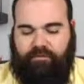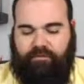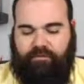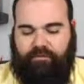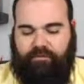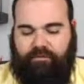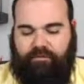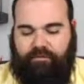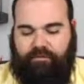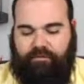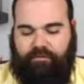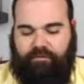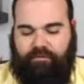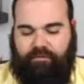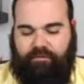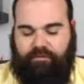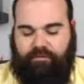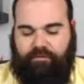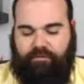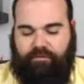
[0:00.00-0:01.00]

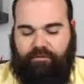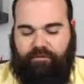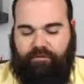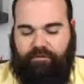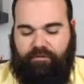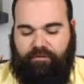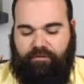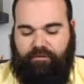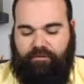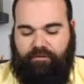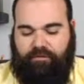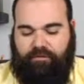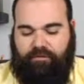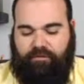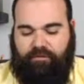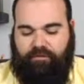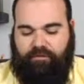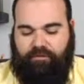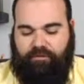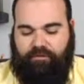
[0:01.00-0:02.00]

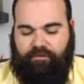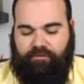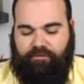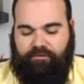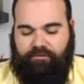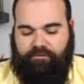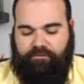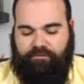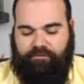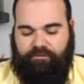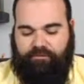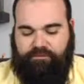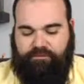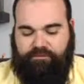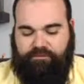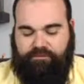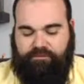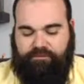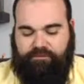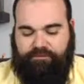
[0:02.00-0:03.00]

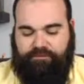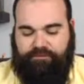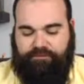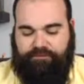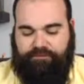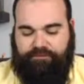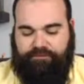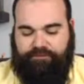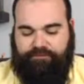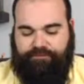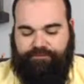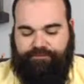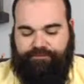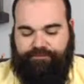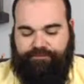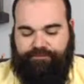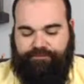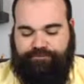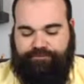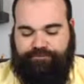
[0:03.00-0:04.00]

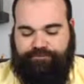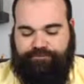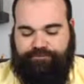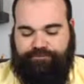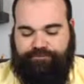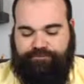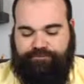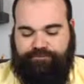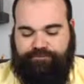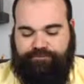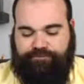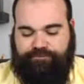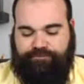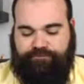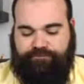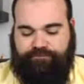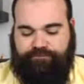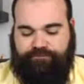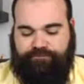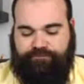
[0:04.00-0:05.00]

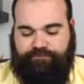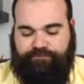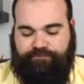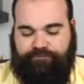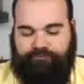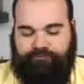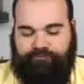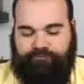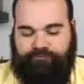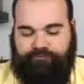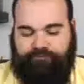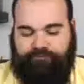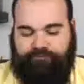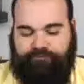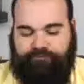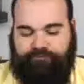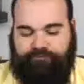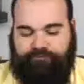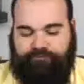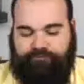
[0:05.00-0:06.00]

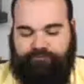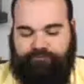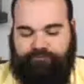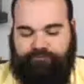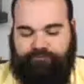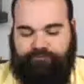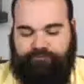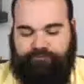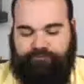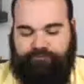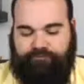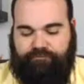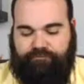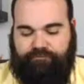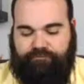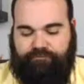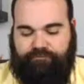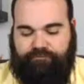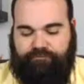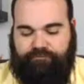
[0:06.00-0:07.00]

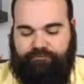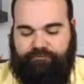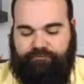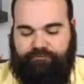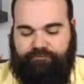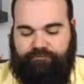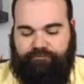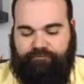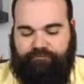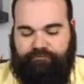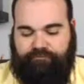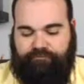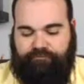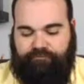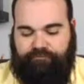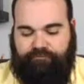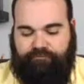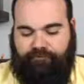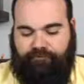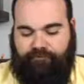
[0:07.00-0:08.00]
No words are spoken by the person on screen.